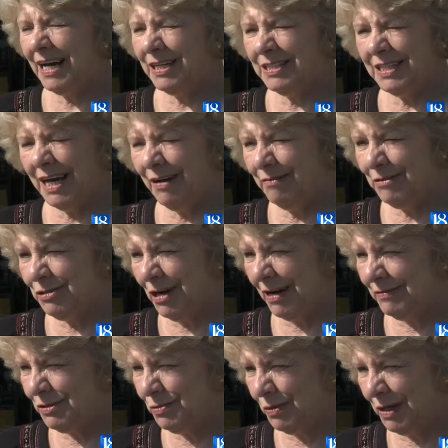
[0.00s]
I never
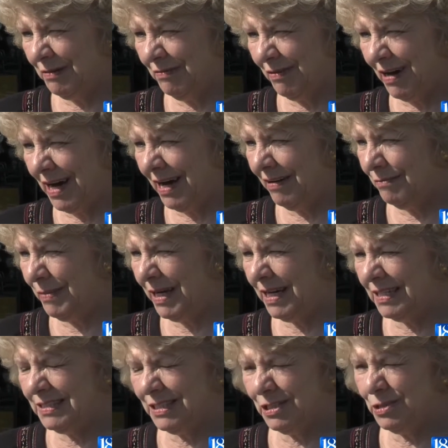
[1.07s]
drive 25
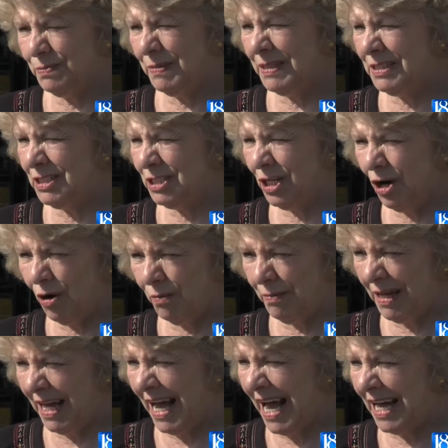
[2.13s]
because there's been so
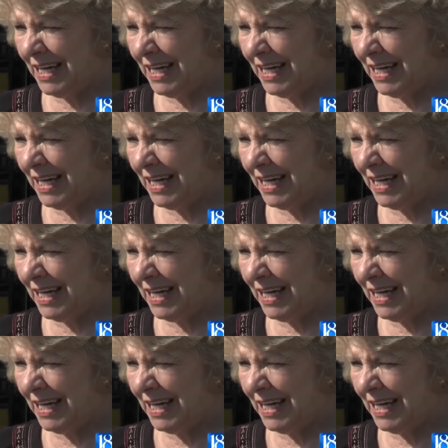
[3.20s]
many